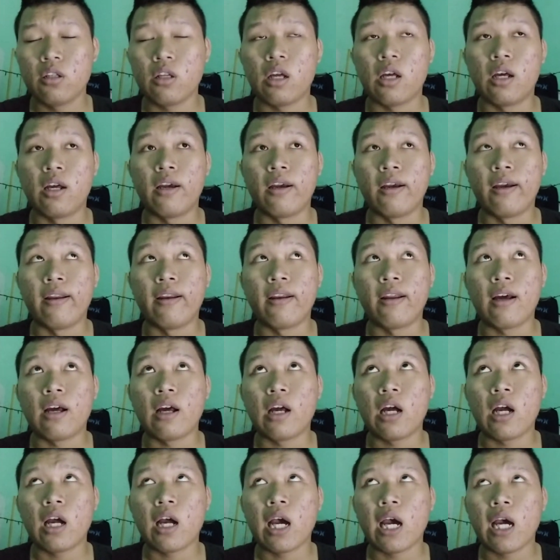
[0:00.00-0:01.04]
And
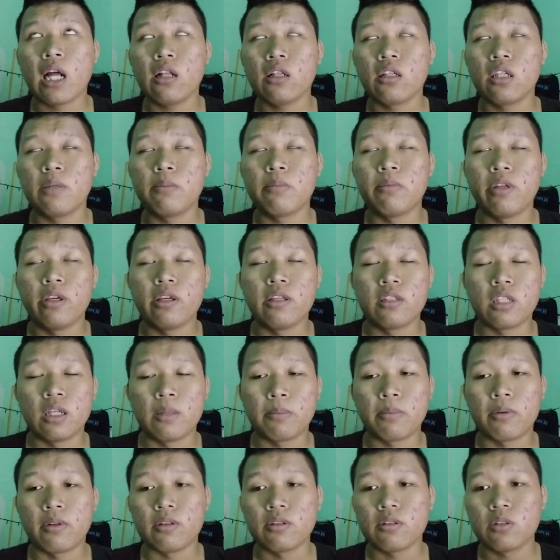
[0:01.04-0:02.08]
I'll give the example.